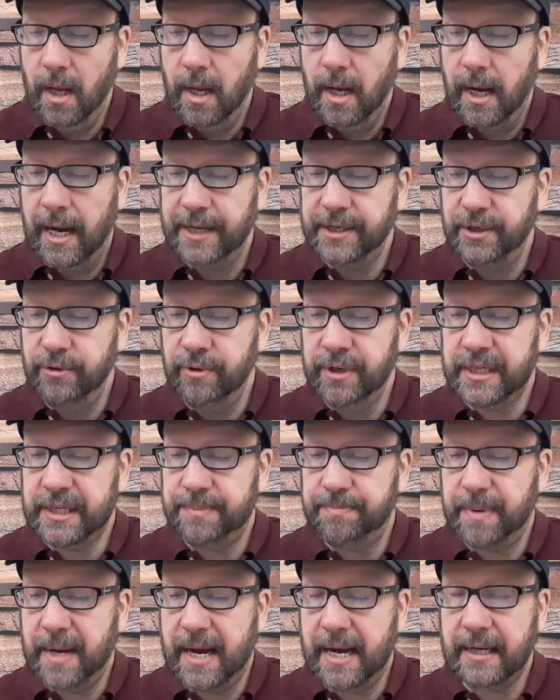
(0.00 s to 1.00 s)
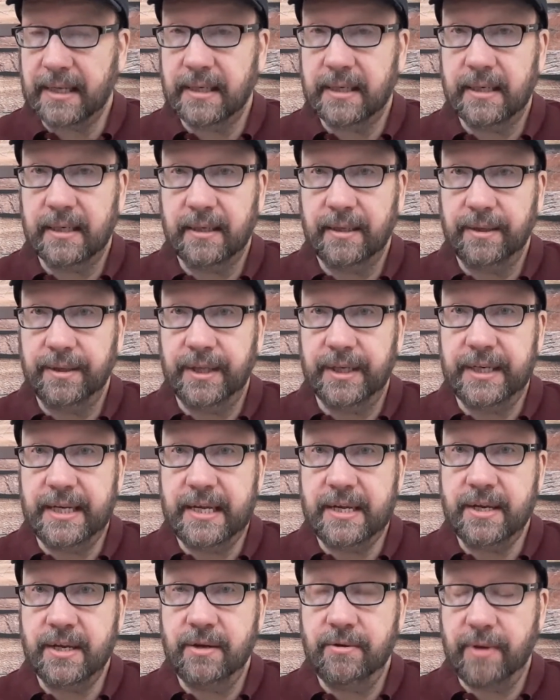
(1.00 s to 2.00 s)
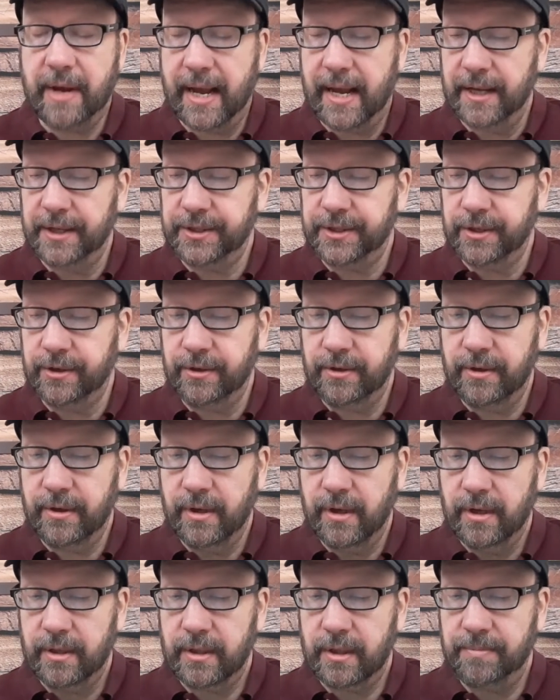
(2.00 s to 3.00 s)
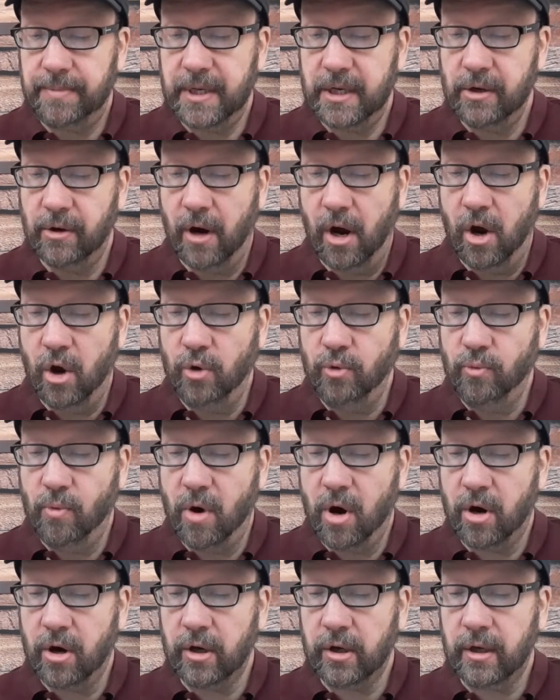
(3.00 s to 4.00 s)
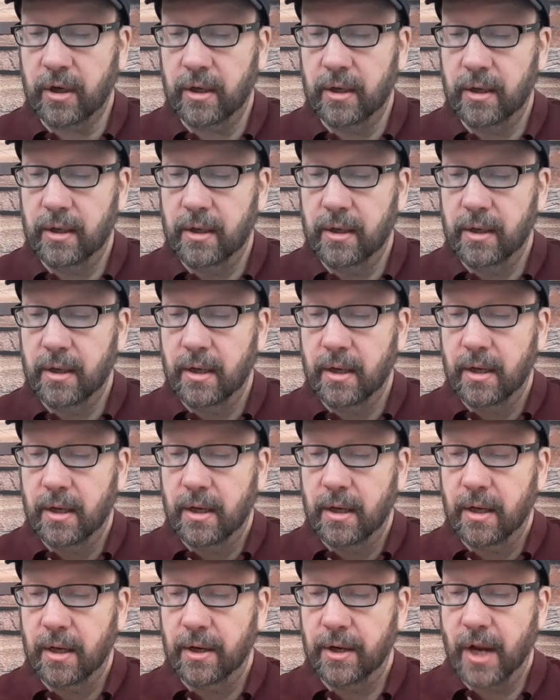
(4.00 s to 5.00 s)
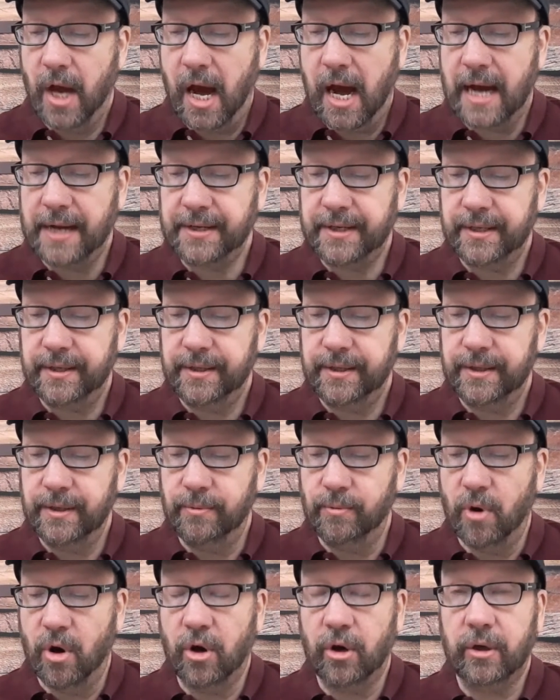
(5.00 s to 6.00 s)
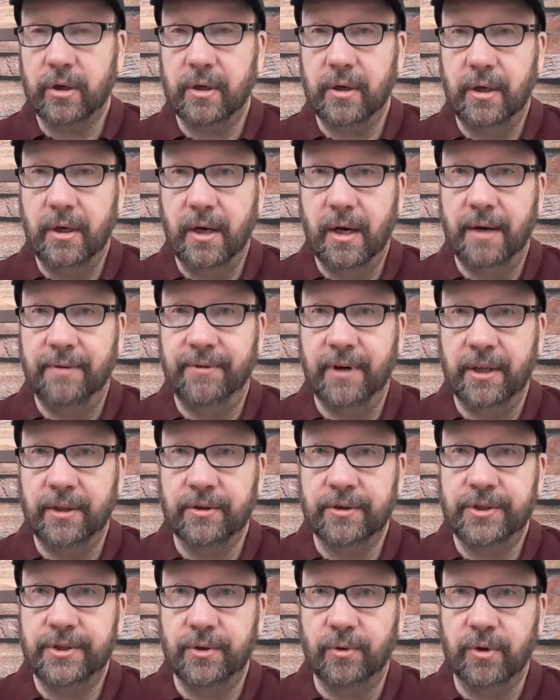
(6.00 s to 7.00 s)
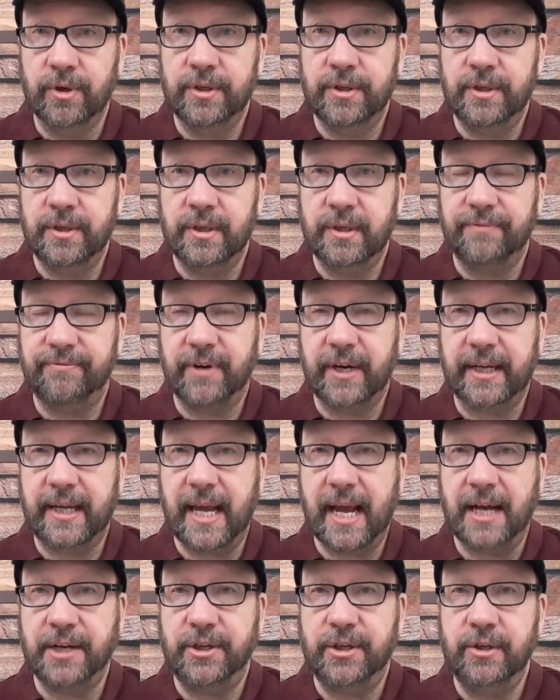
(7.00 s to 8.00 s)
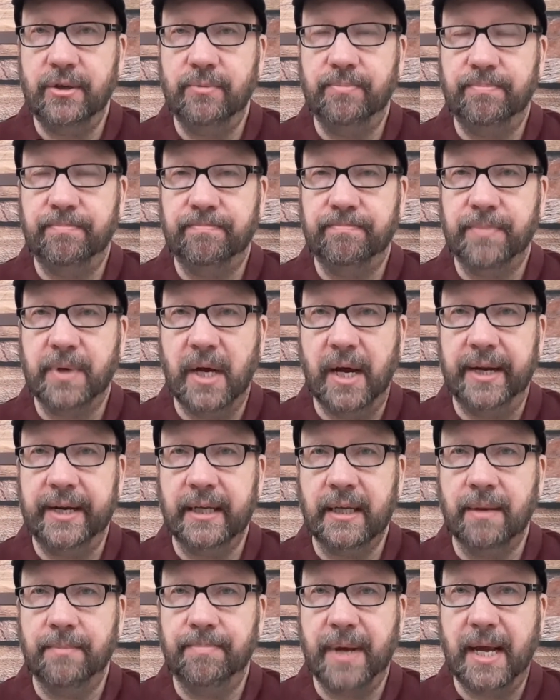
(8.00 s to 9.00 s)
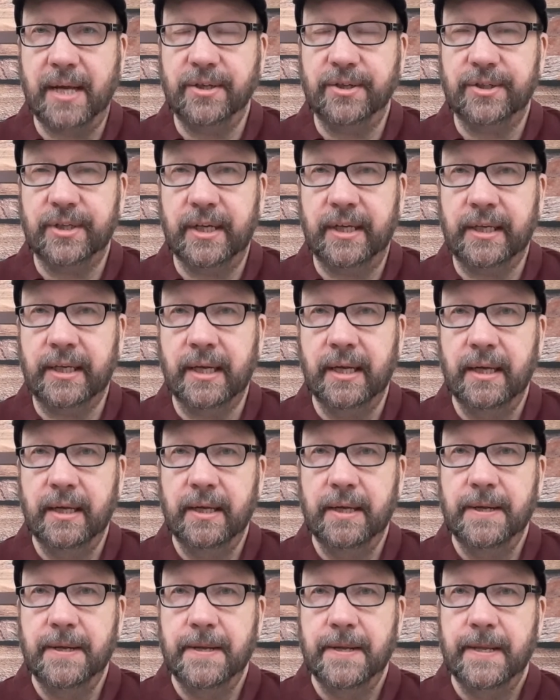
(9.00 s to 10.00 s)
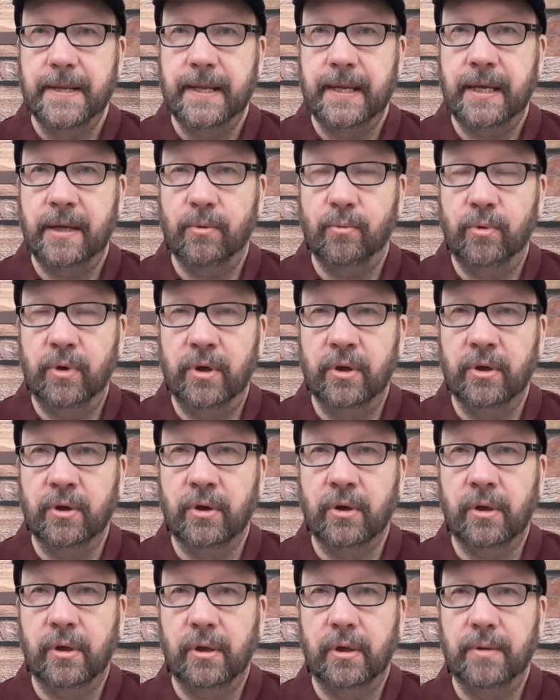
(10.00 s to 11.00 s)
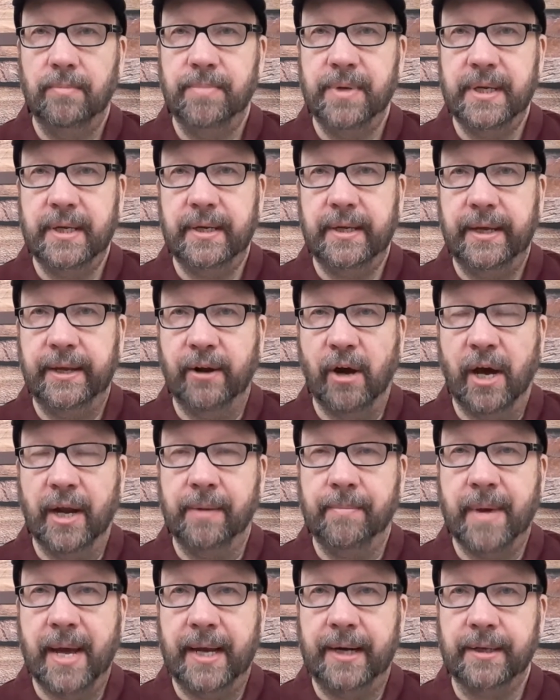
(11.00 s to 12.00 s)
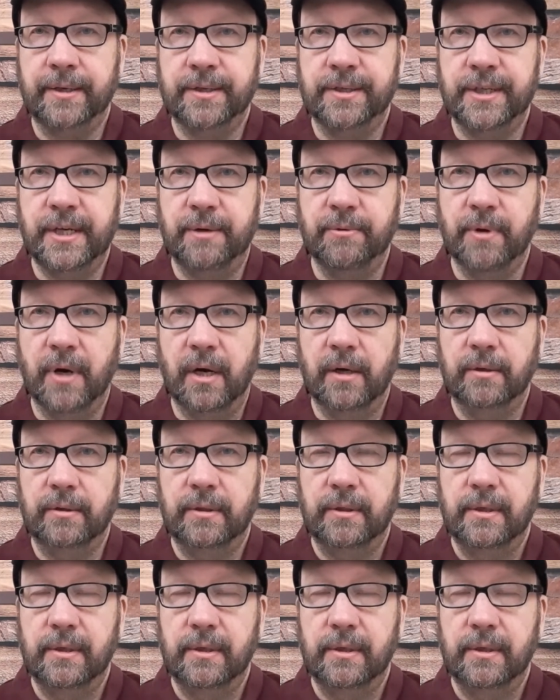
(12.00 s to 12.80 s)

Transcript: I do expect the DQ answer to be your own work, not the work of other sources. If I catch you cutting and pasting, it will be an automatic 0.